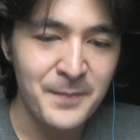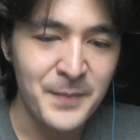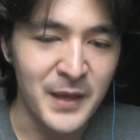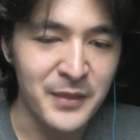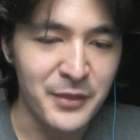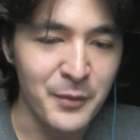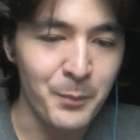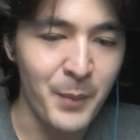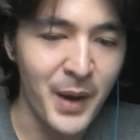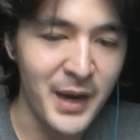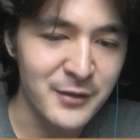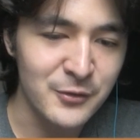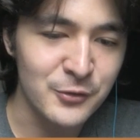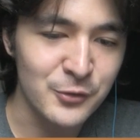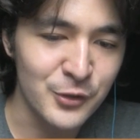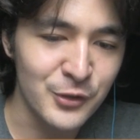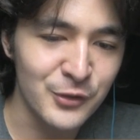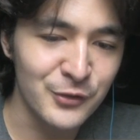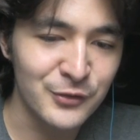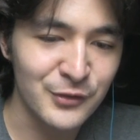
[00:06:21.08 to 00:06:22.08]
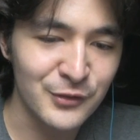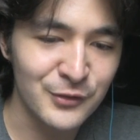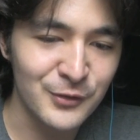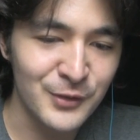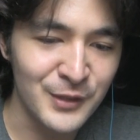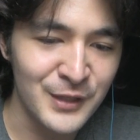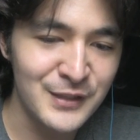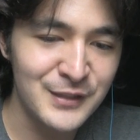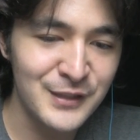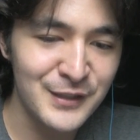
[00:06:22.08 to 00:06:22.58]
and the miner is
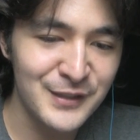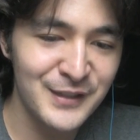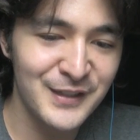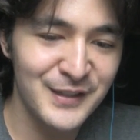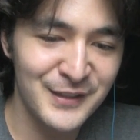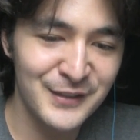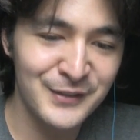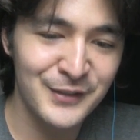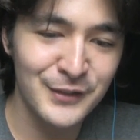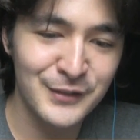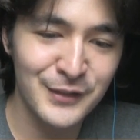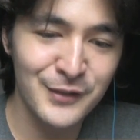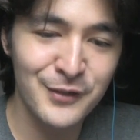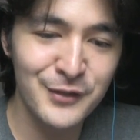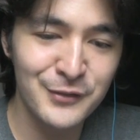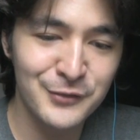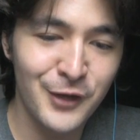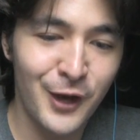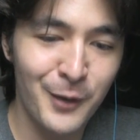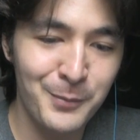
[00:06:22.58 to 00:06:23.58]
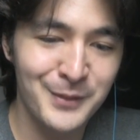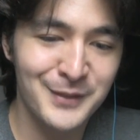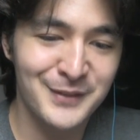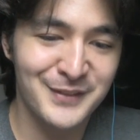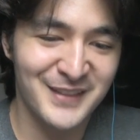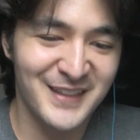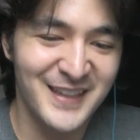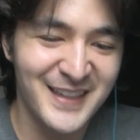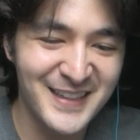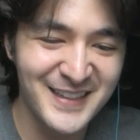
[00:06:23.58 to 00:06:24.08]
hitting these
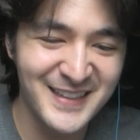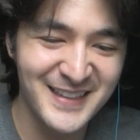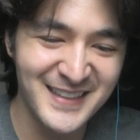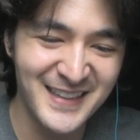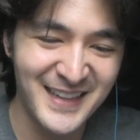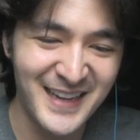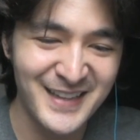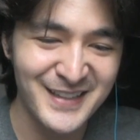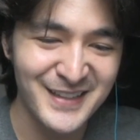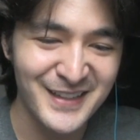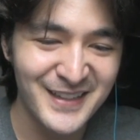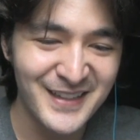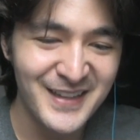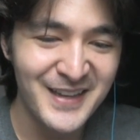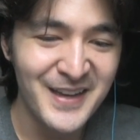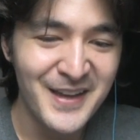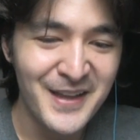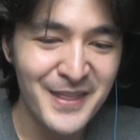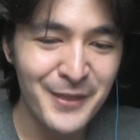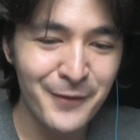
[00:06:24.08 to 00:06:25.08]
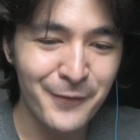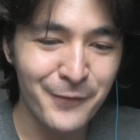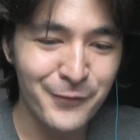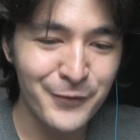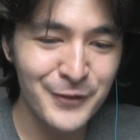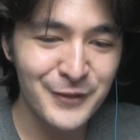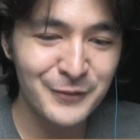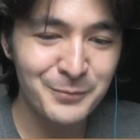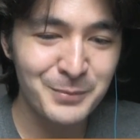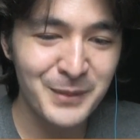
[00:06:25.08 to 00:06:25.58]
goblins, and the
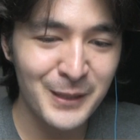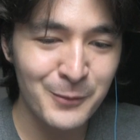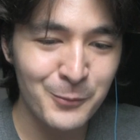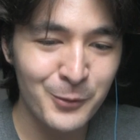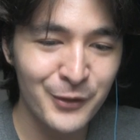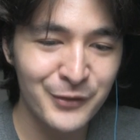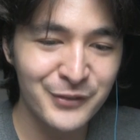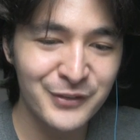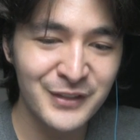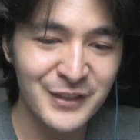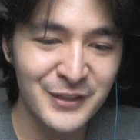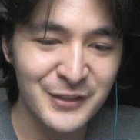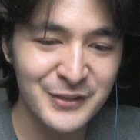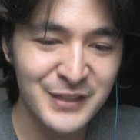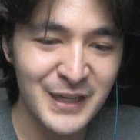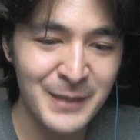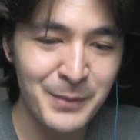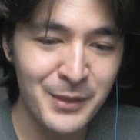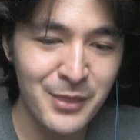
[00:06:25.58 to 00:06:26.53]
free spell was there in time.